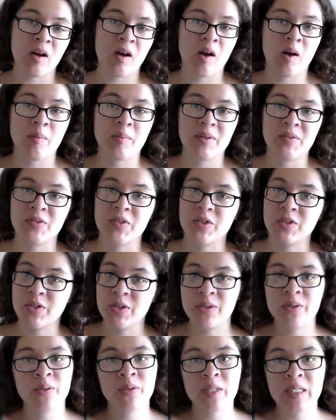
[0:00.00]
If you're
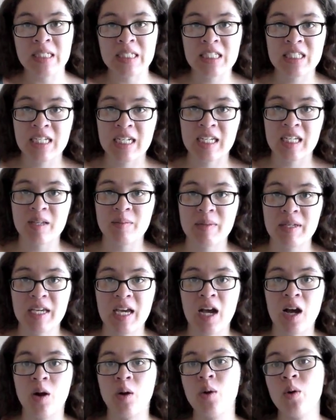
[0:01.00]
new and just checking me
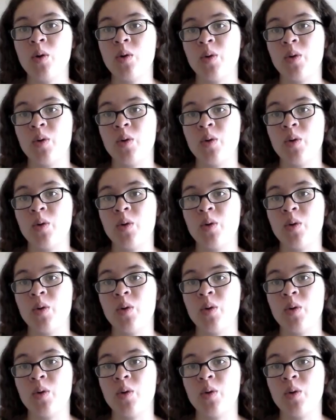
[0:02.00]
out,